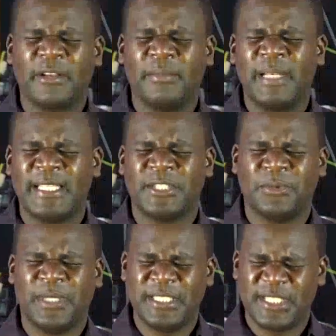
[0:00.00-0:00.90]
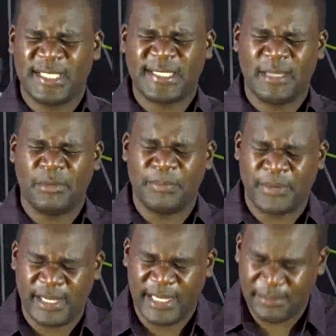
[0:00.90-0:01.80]
you and we bless you. In Jesus' name we
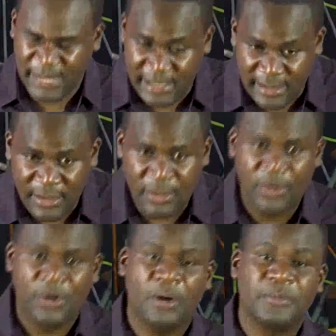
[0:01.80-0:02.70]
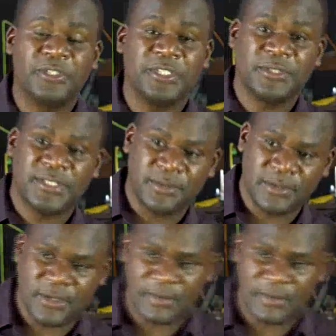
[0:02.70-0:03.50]
pray. Amen. Hope to see you soon.